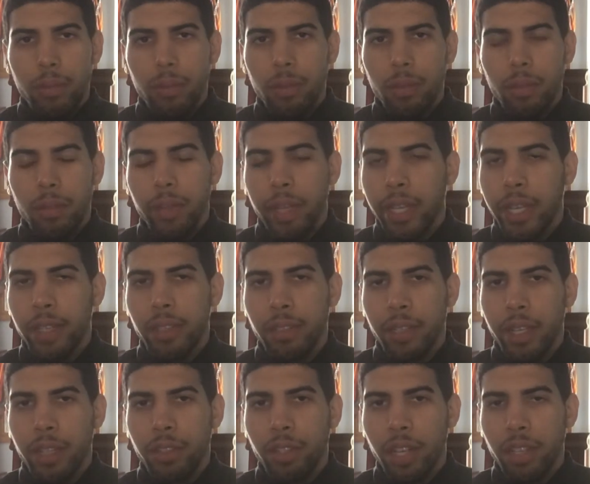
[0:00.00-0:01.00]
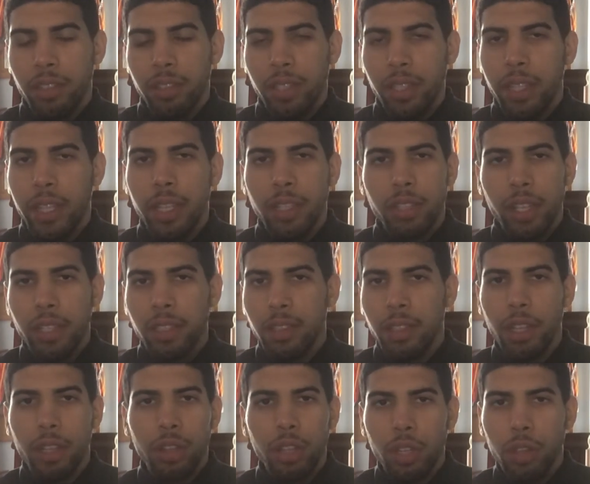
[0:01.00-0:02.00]
like I said, Dustin and uh, the,
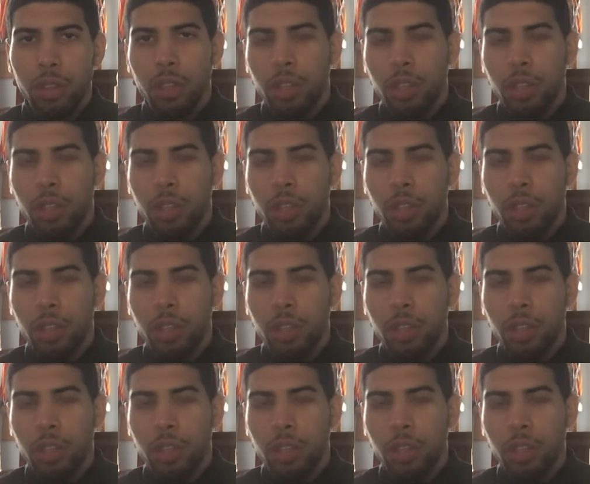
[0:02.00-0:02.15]
the,